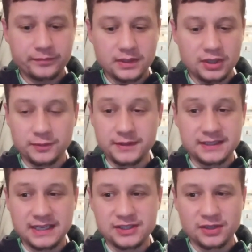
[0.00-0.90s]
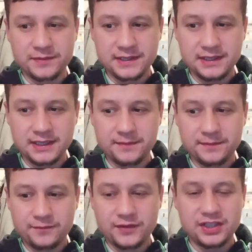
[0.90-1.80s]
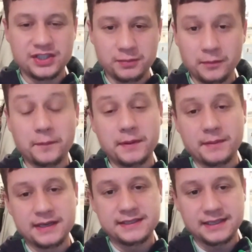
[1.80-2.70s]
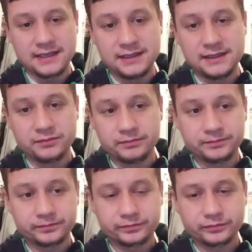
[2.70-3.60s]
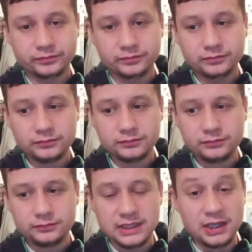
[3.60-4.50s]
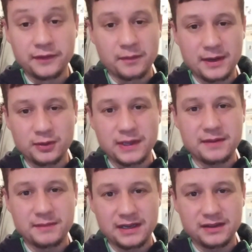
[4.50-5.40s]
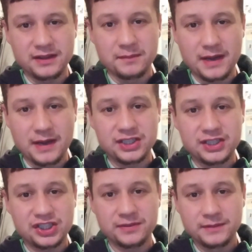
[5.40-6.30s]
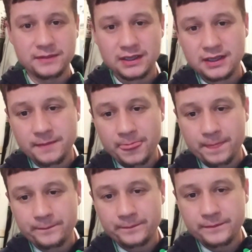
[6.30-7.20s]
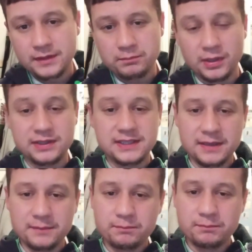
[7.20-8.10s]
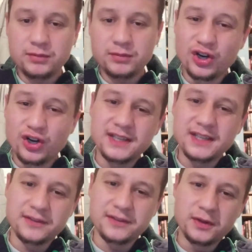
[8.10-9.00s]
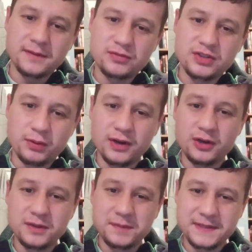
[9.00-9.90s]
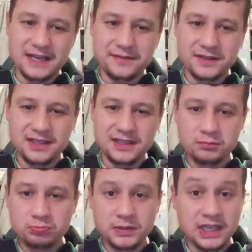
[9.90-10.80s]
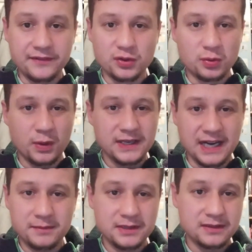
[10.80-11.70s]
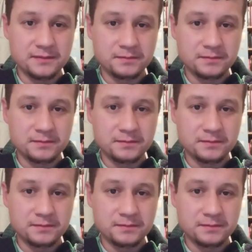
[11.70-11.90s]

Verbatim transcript: you know, these lads obviously uh, features when we beat Man City. Livramento getting mad at the match. But, um, you know what it is, if we just put one hundred percent effort in, you never know what can happen.